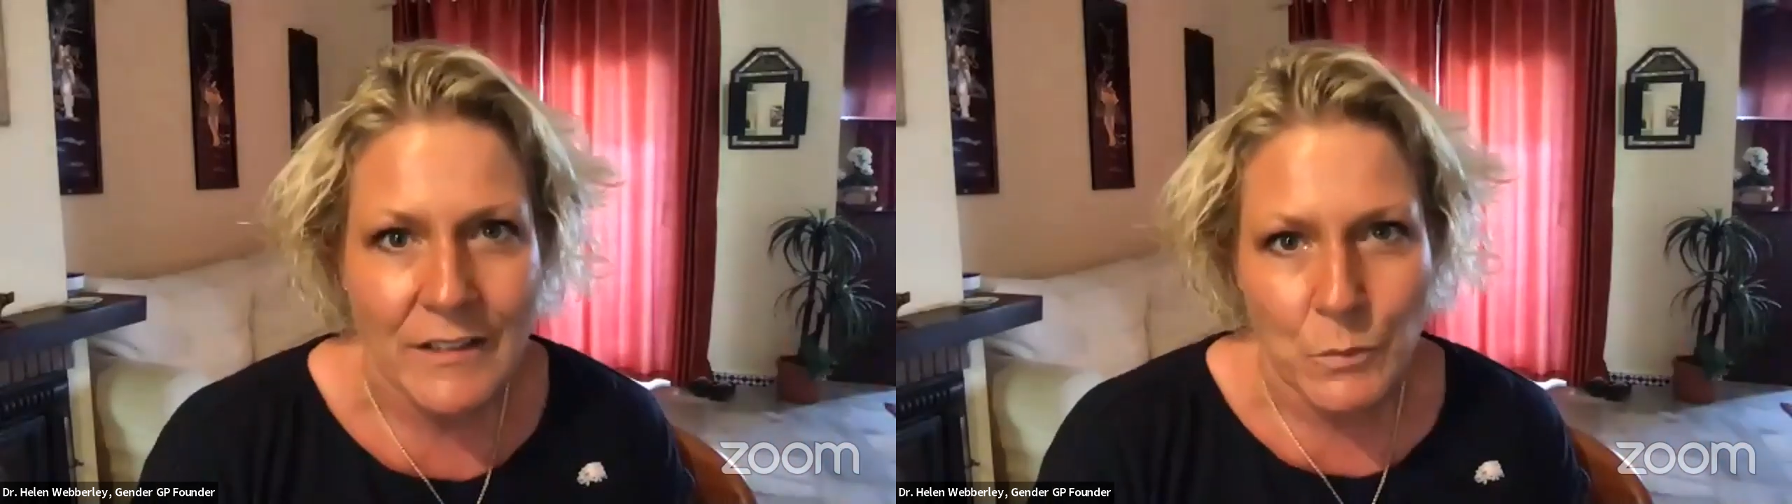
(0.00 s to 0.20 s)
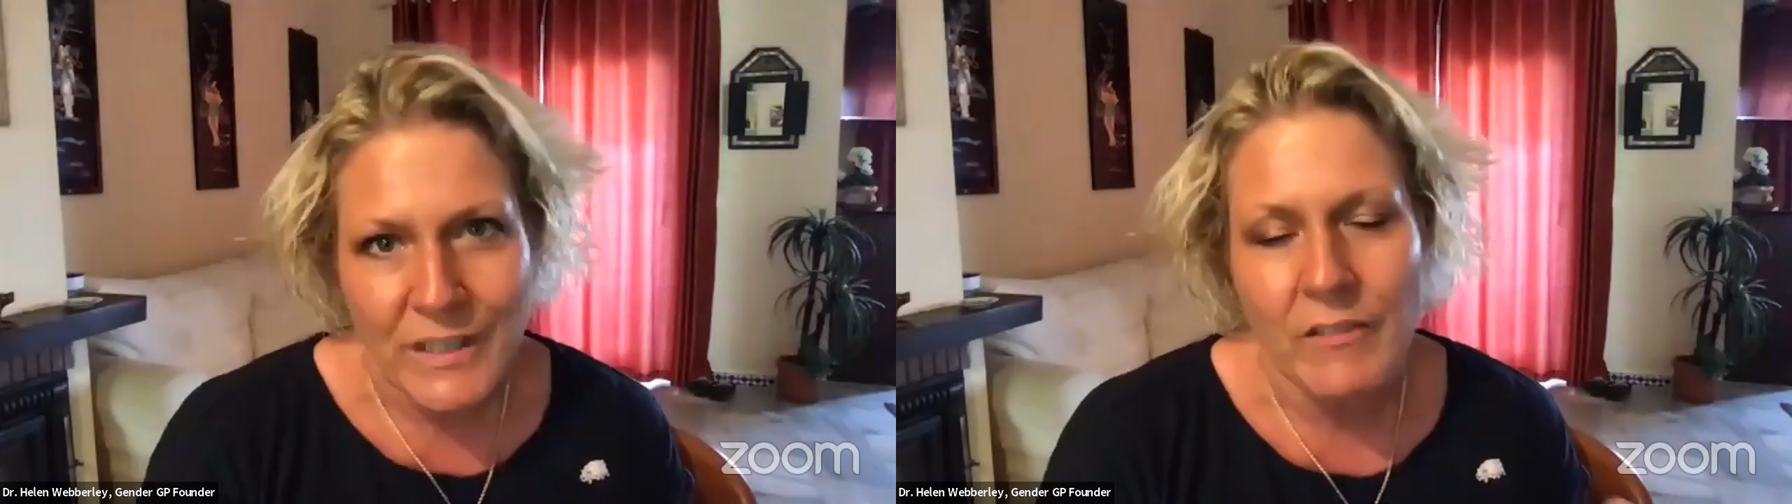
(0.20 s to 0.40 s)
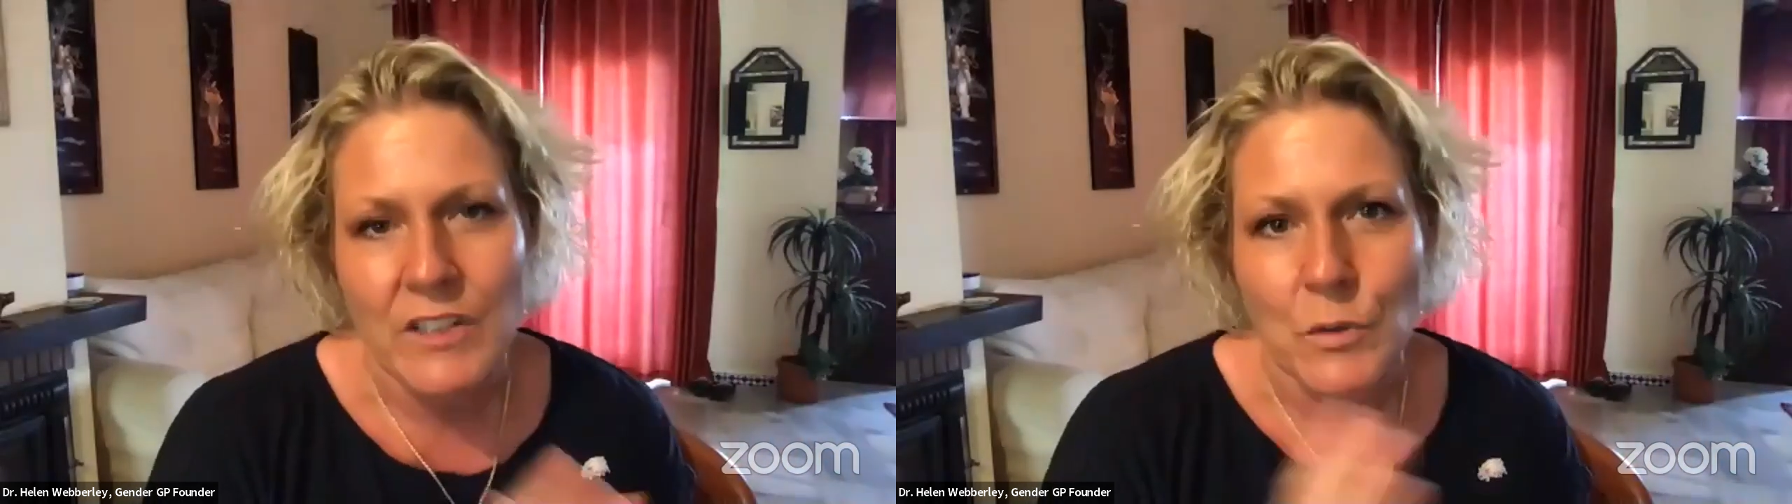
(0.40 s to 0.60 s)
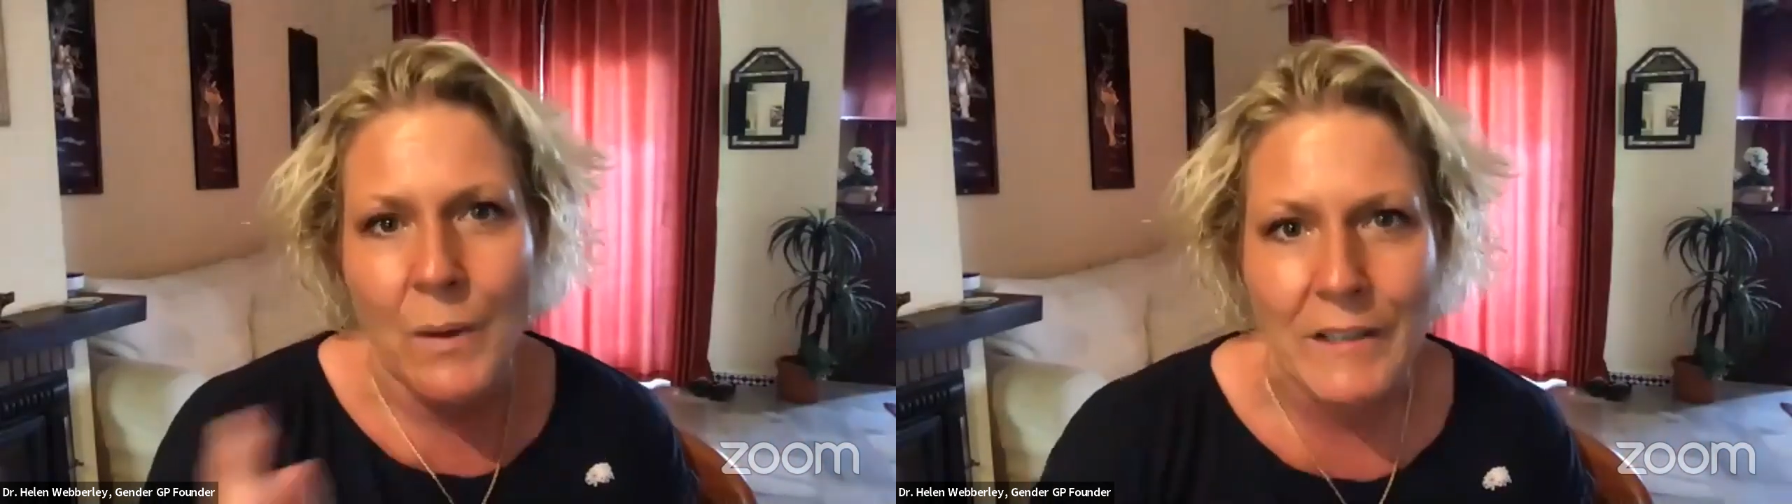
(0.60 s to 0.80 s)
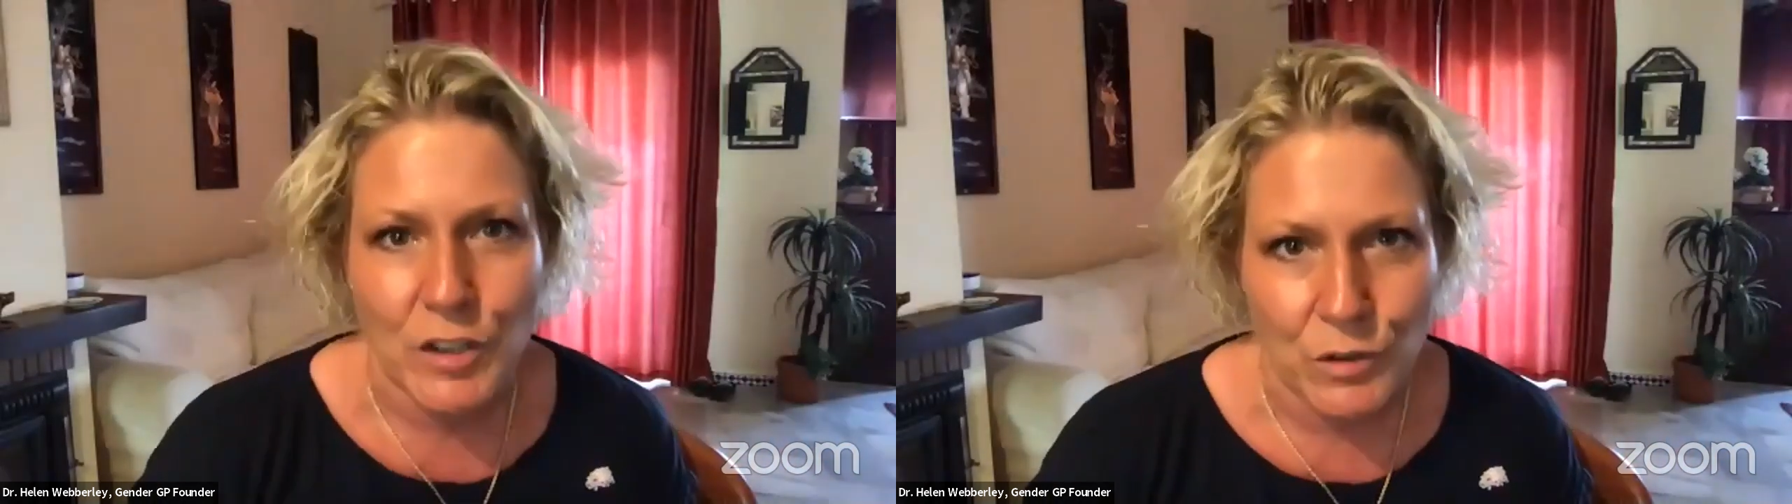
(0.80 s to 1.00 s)
was having to
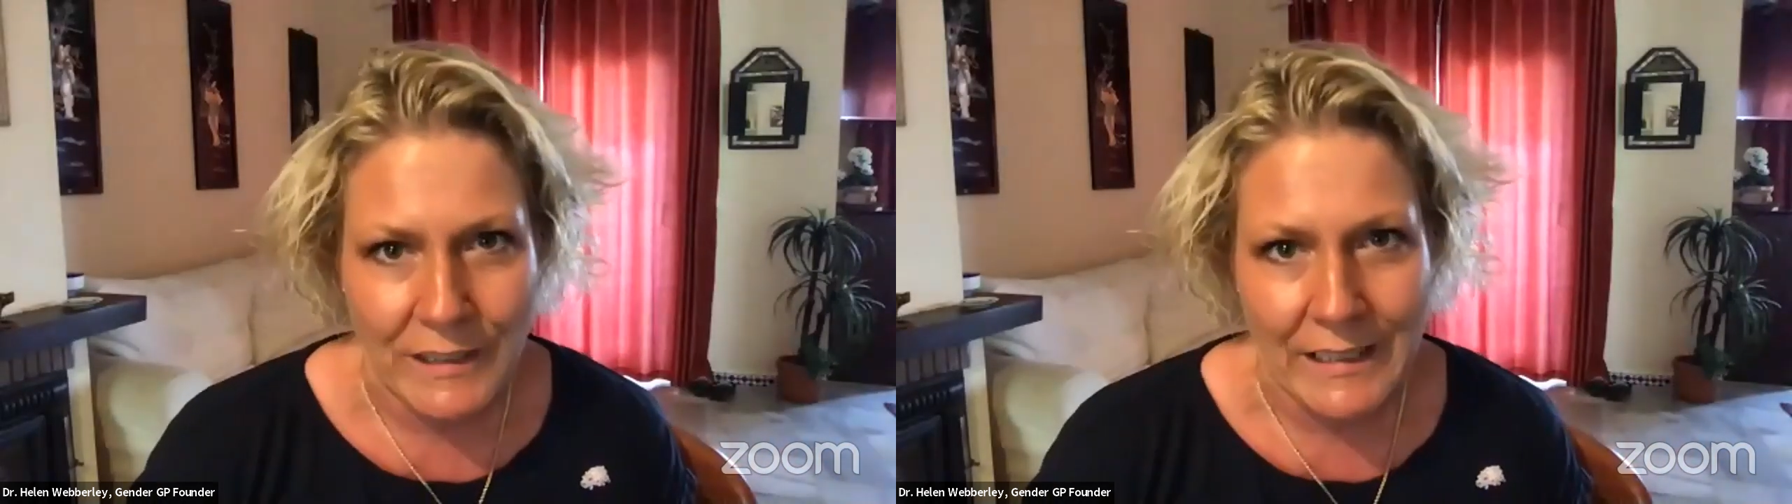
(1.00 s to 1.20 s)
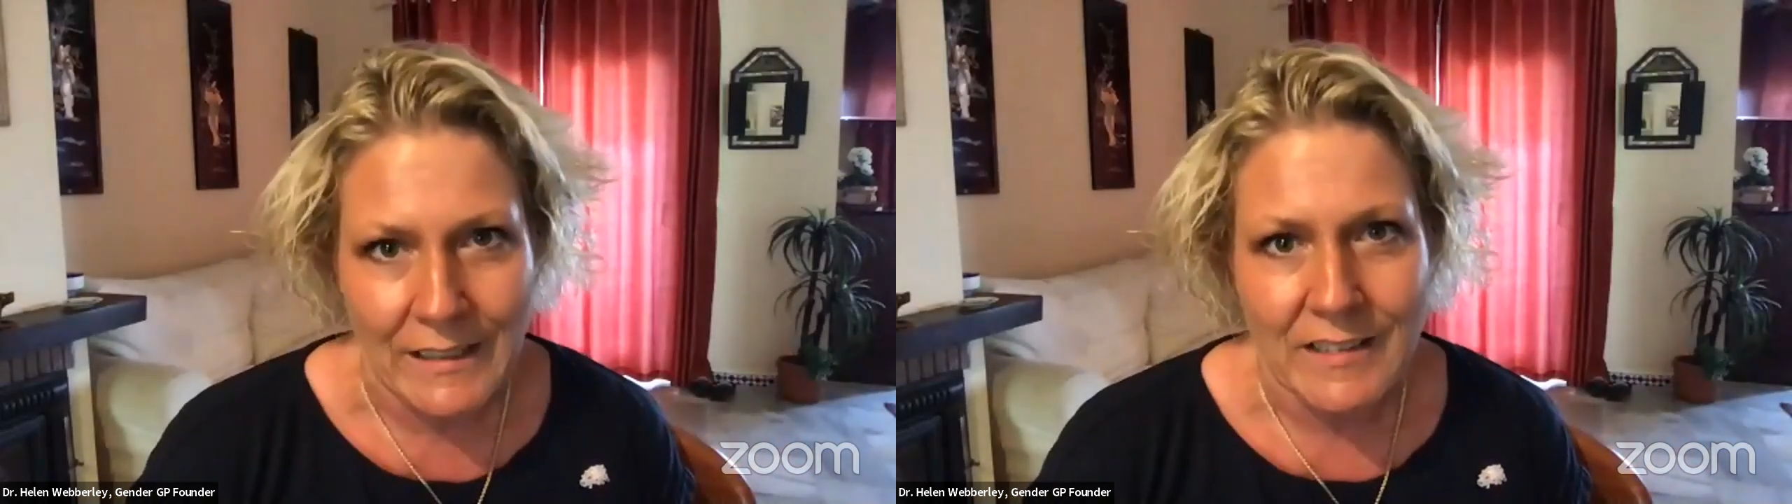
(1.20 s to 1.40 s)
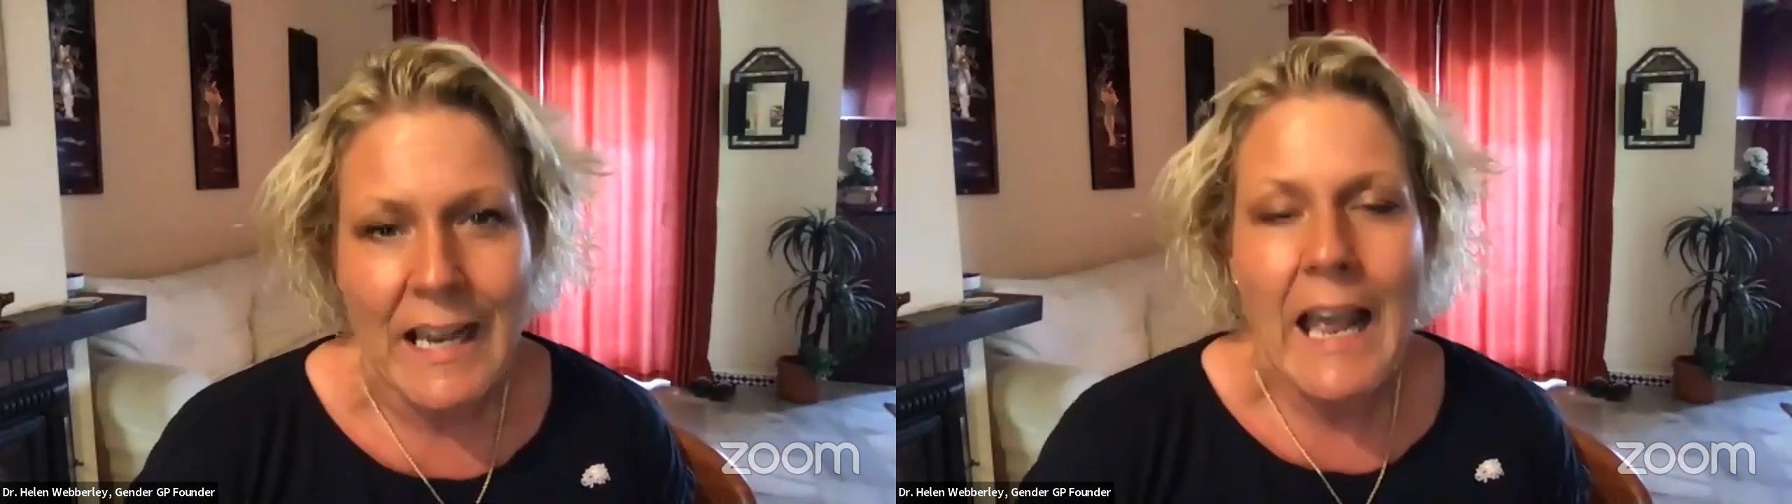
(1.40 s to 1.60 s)
wait 2 years.